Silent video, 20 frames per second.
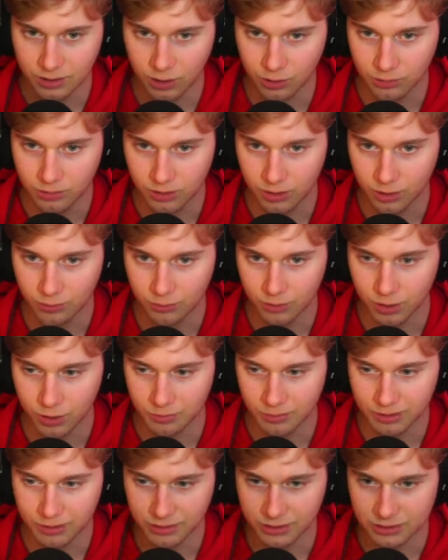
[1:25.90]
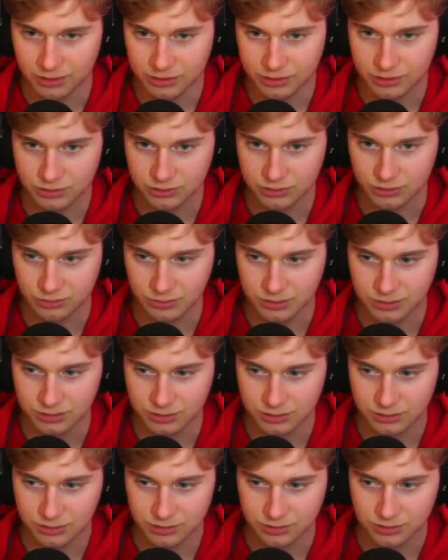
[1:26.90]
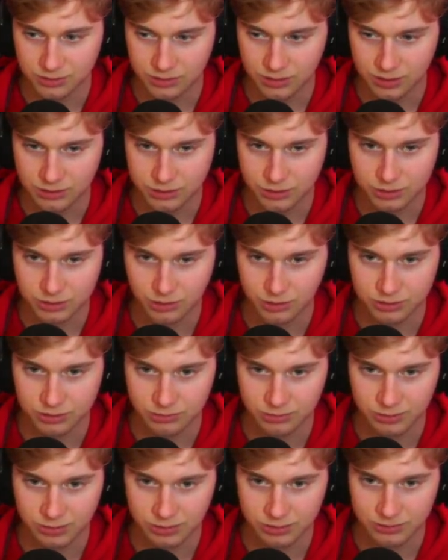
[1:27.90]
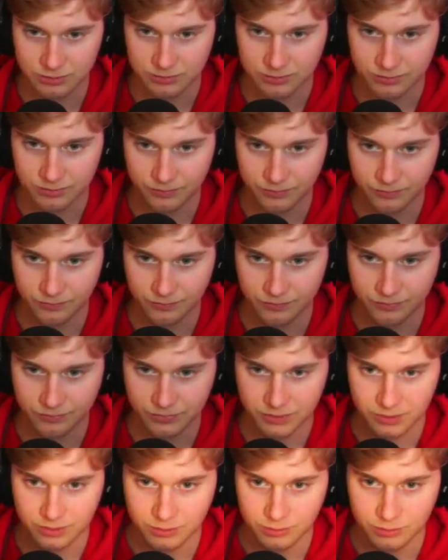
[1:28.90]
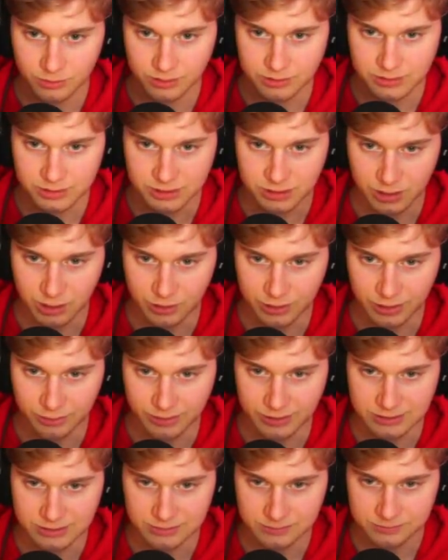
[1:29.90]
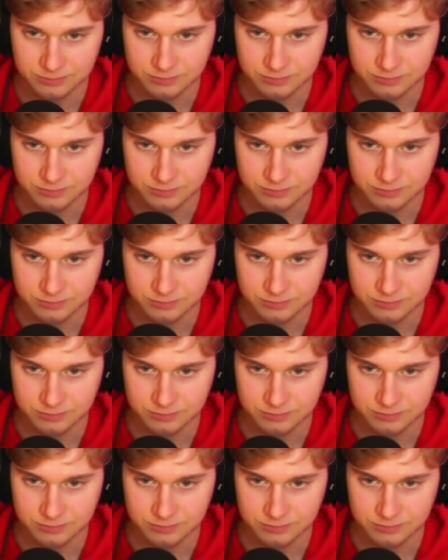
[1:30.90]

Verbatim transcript: Oh, oh, oh my god. I just saw somebody. I just saw somebody. Where is he? Oh, there he is.